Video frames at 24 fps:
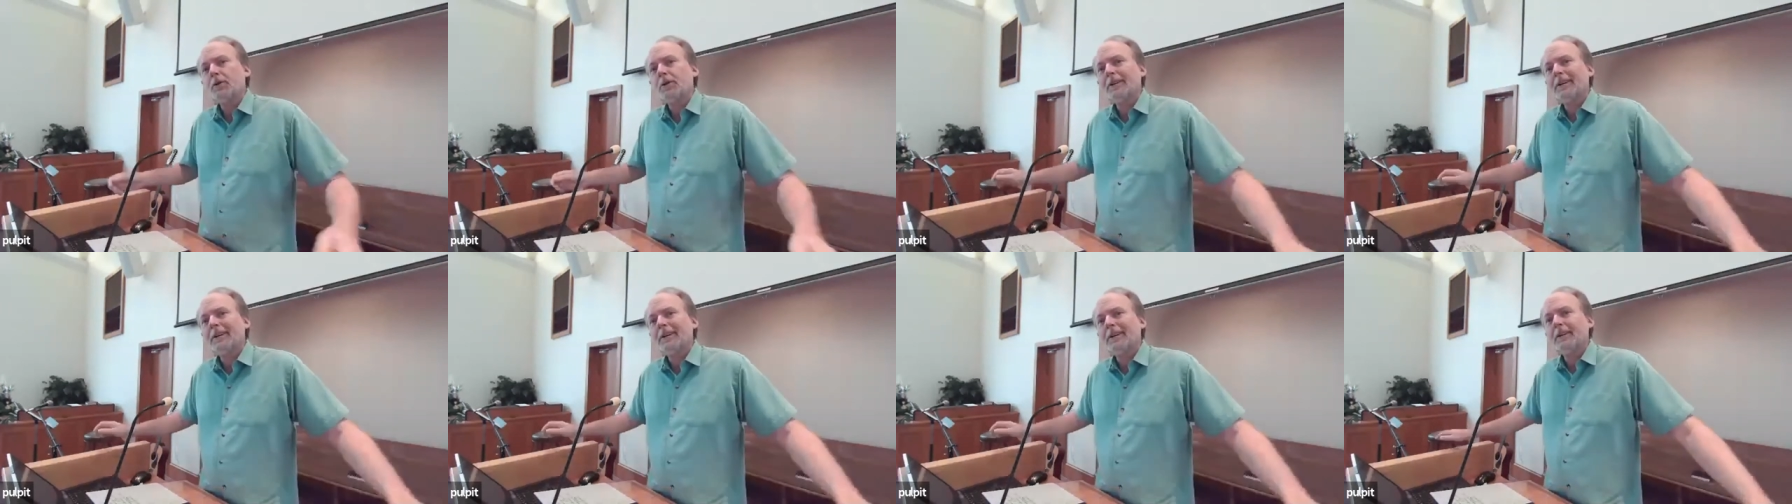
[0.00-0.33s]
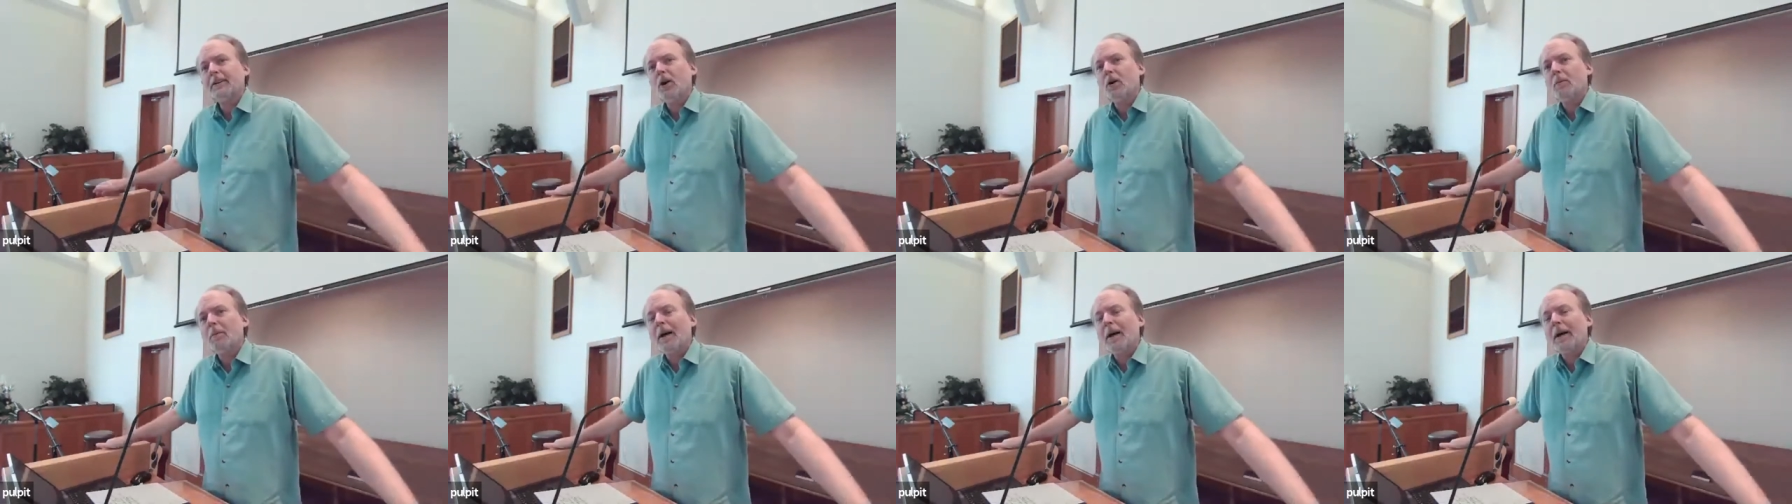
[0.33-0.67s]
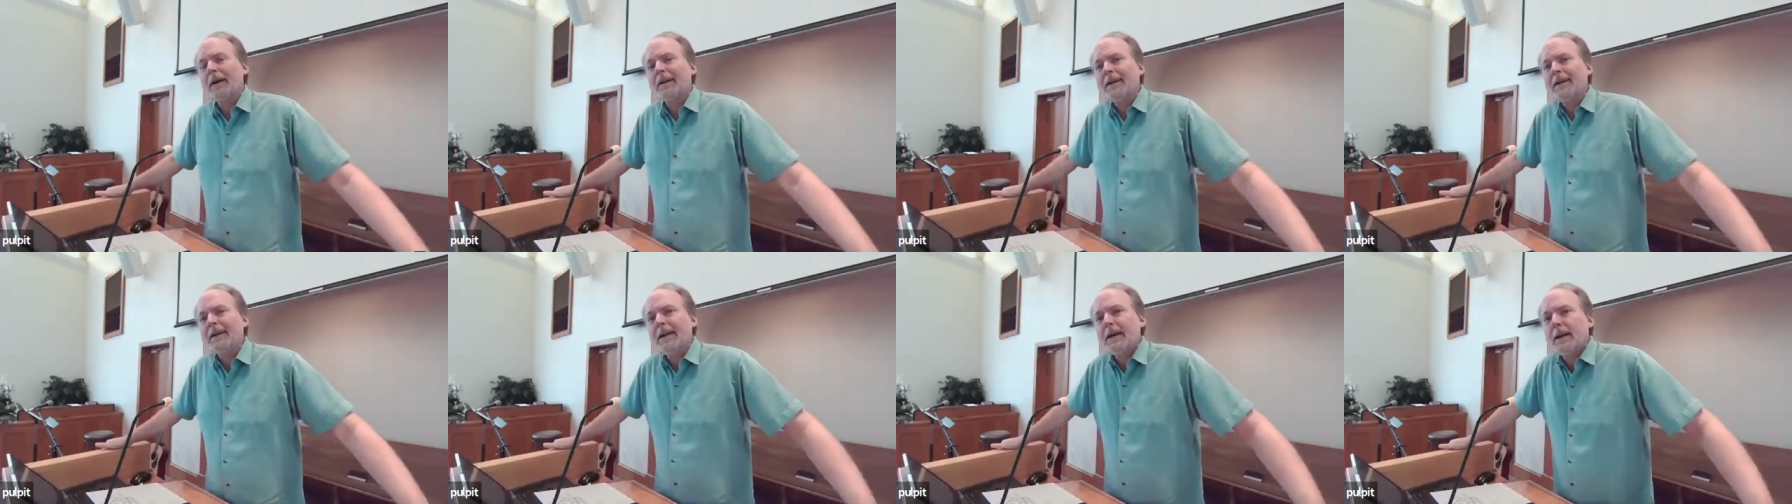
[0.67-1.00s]
And,
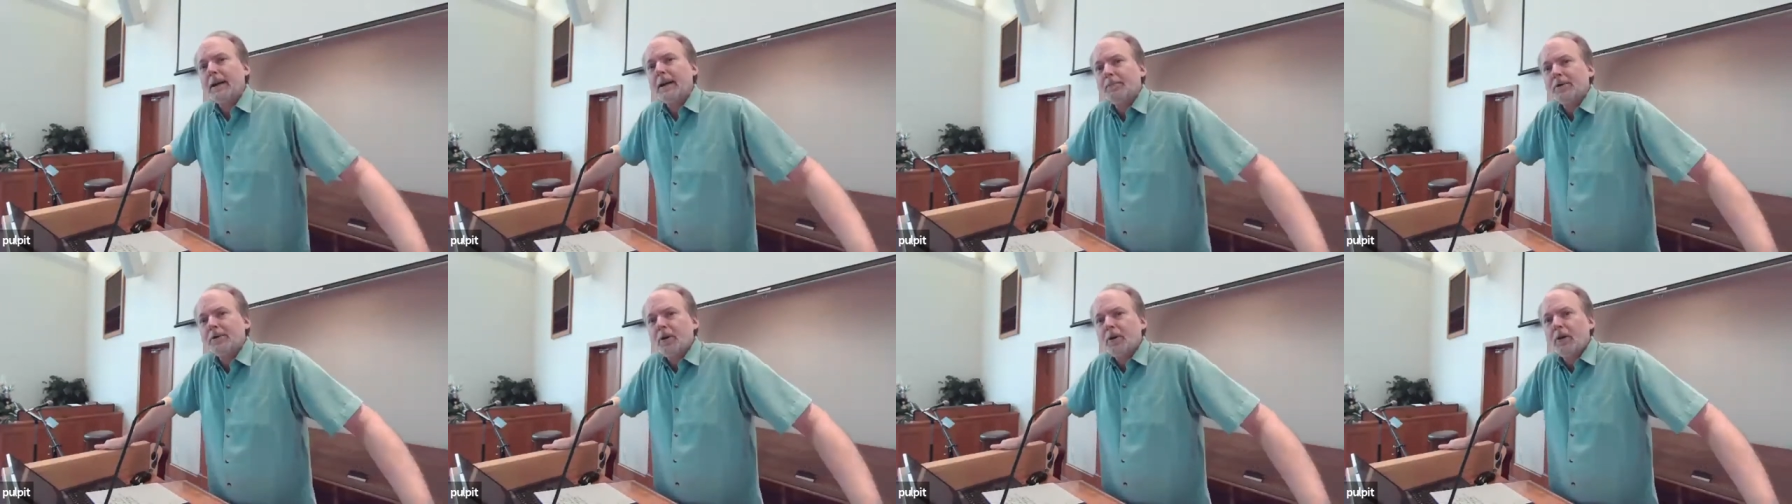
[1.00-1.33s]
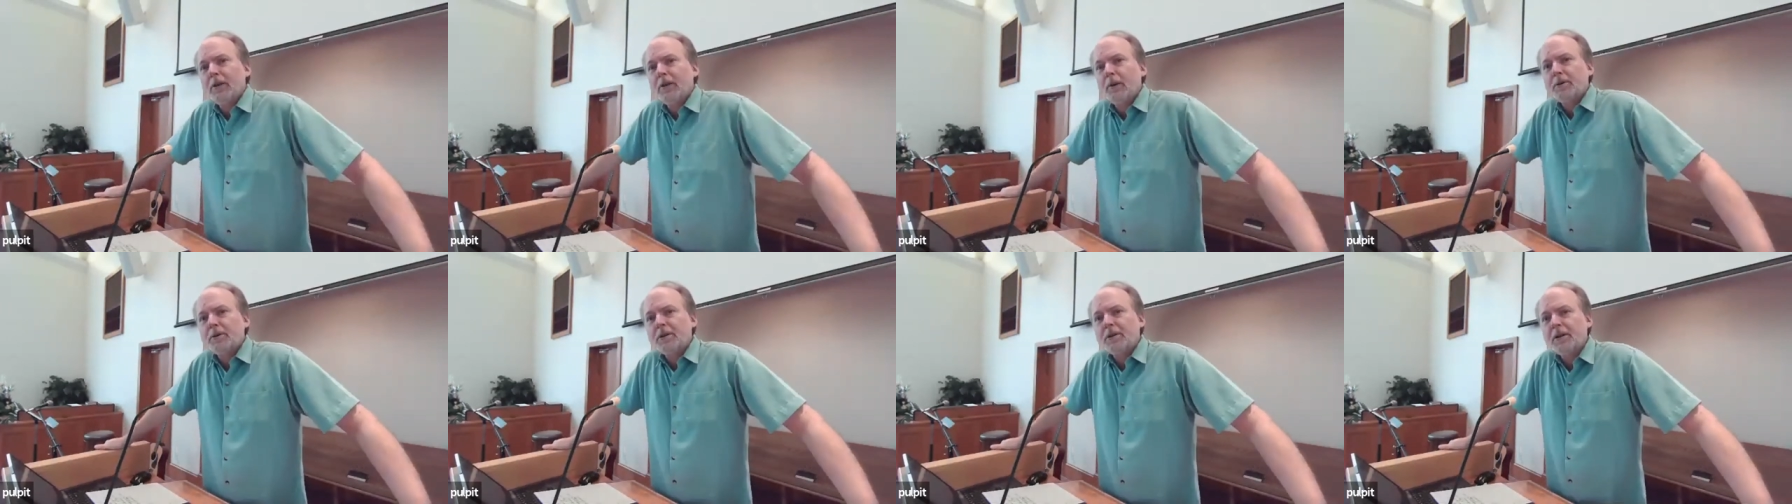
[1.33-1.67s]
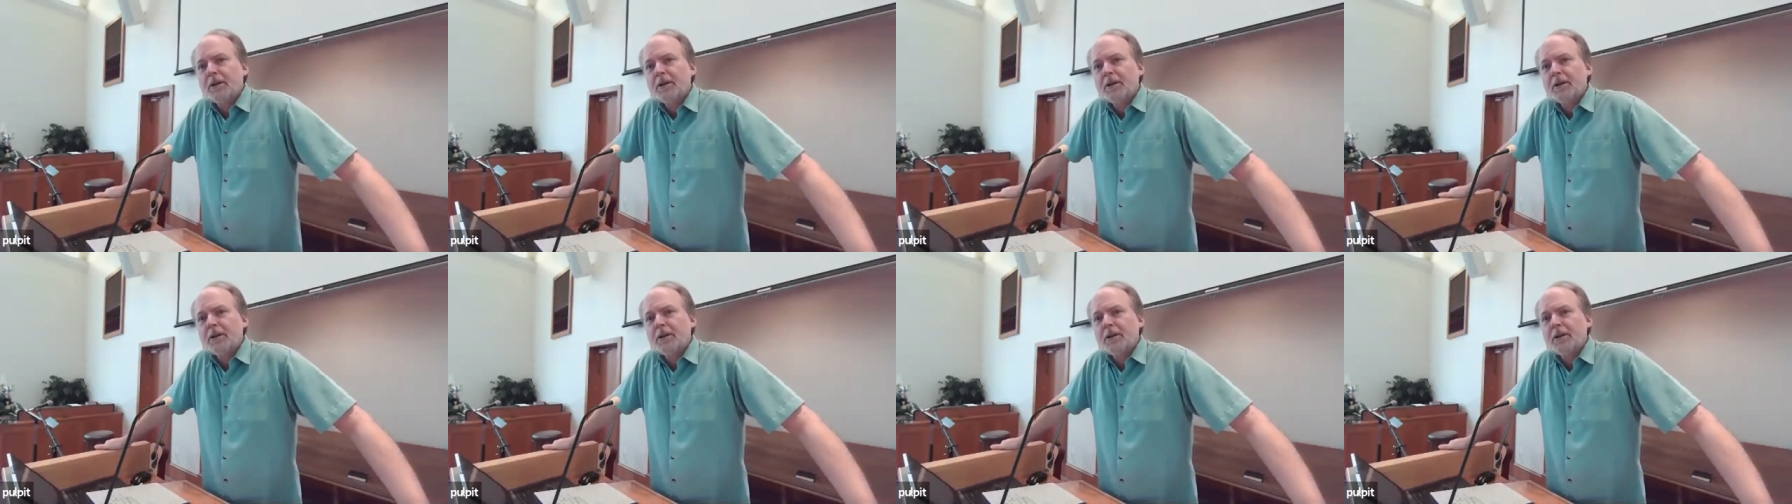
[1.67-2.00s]
um, and so you didn't
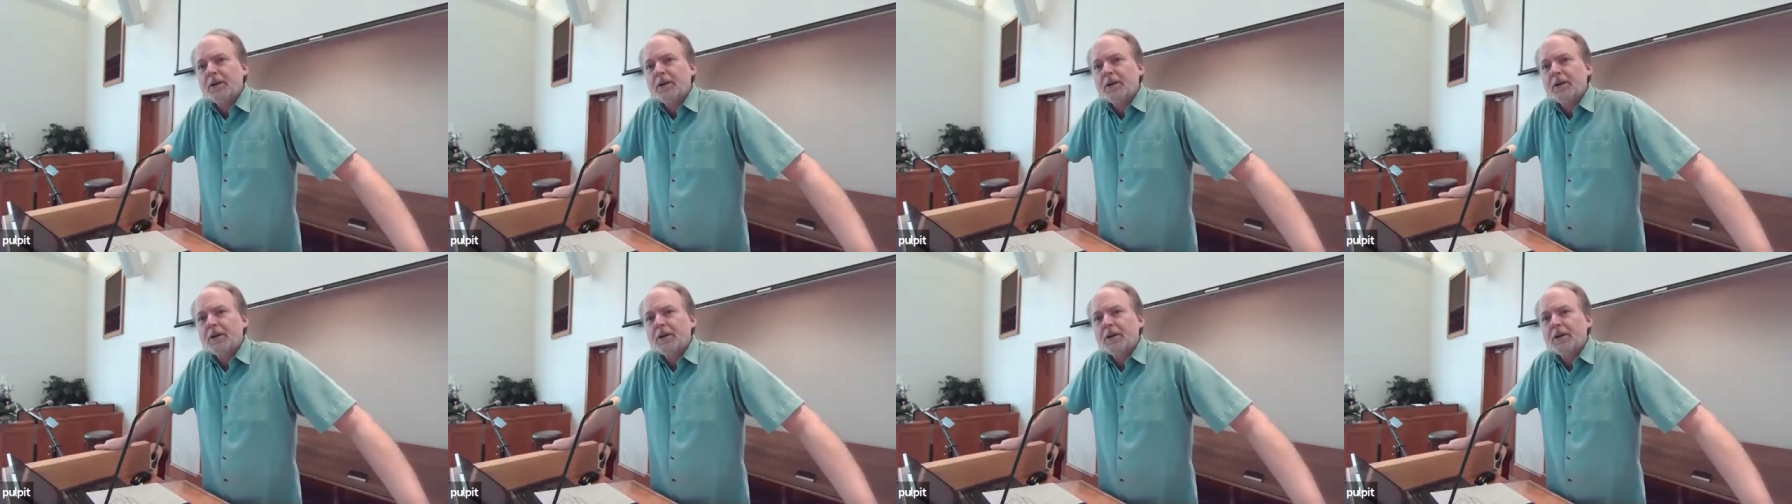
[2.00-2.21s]
know about